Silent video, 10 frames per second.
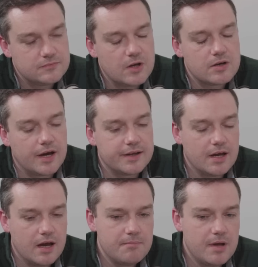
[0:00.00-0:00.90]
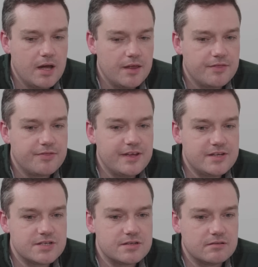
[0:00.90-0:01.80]
Okay.
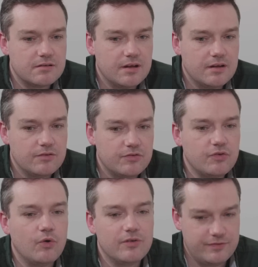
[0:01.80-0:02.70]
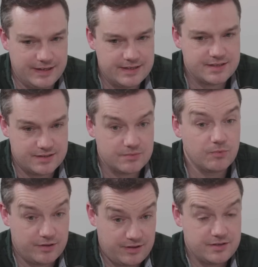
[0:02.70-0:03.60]
This sort of leads into
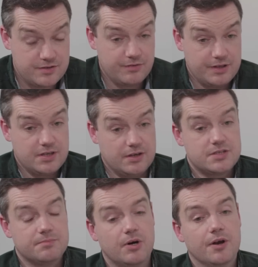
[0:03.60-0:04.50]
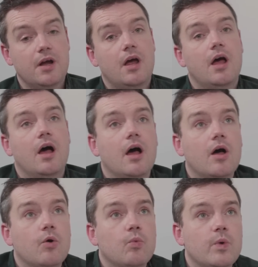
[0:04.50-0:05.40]
one of the things you already touched upon.
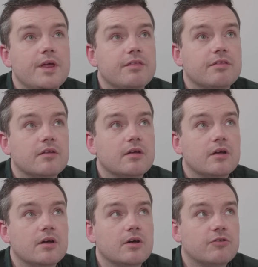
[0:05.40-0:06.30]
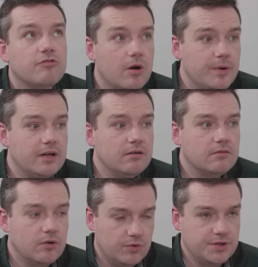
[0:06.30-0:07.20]
With growing
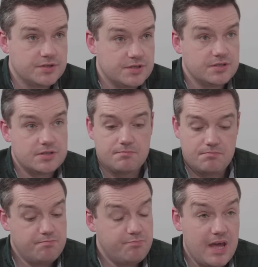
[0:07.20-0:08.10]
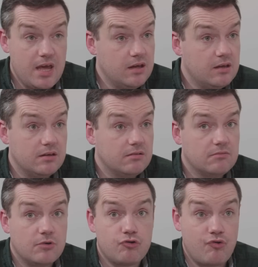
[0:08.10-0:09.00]
audiences, big
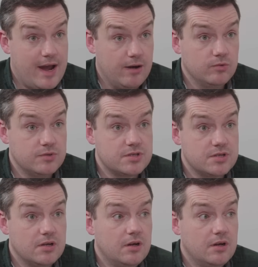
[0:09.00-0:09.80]
crowds,